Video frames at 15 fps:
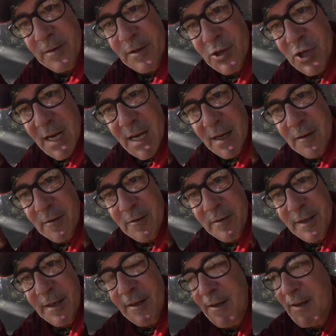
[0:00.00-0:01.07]
channel
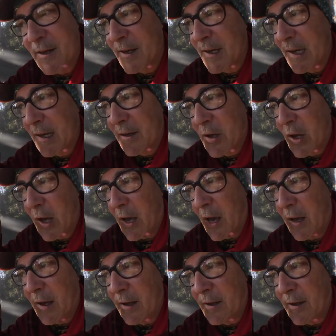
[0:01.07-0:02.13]
there,
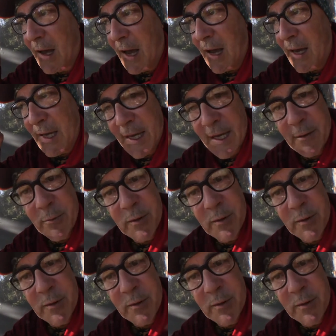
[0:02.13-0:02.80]
I